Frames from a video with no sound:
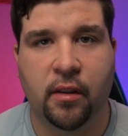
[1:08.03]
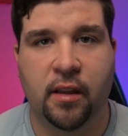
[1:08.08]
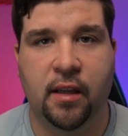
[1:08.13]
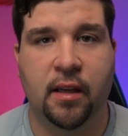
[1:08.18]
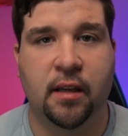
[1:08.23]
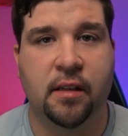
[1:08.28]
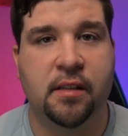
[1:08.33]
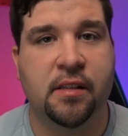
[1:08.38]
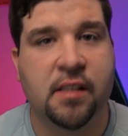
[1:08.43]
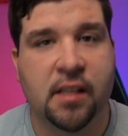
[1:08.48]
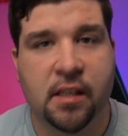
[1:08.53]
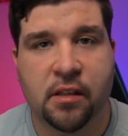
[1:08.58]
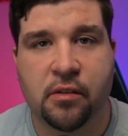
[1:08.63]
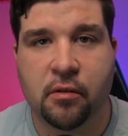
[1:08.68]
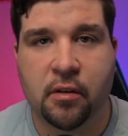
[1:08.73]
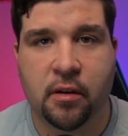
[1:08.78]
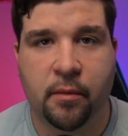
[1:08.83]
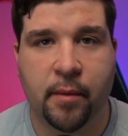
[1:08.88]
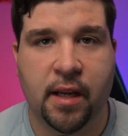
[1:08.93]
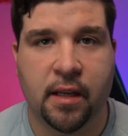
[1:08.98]
the essential
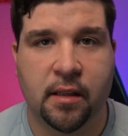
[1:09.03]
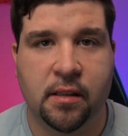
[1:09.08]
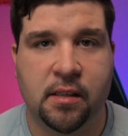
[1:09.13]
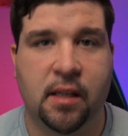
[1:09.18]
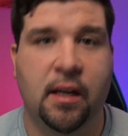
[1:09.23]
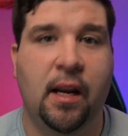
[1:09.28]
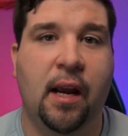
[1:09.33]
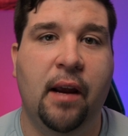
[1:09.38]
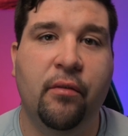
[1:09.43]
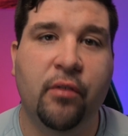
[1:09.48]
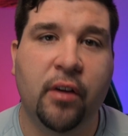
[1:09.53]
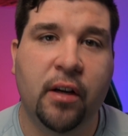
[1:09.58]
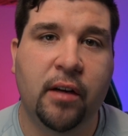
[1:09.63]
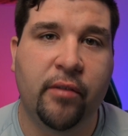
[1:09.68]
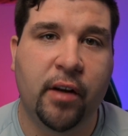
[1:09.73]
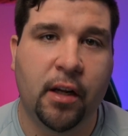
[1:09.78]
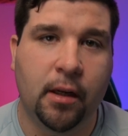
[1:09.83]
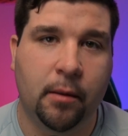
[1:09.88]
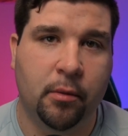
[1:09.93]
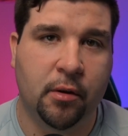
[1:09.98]
commands that every
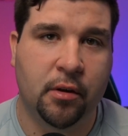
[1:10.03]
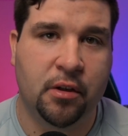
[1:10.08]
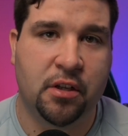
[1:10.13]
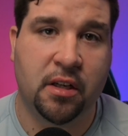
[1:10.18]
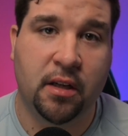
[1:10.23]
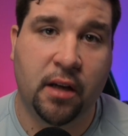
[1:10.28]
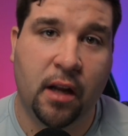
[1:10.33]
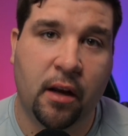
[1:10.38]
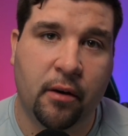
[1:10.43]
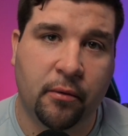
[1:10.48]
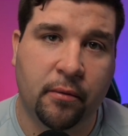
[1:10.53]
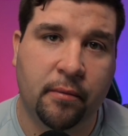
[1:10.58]
developer should know.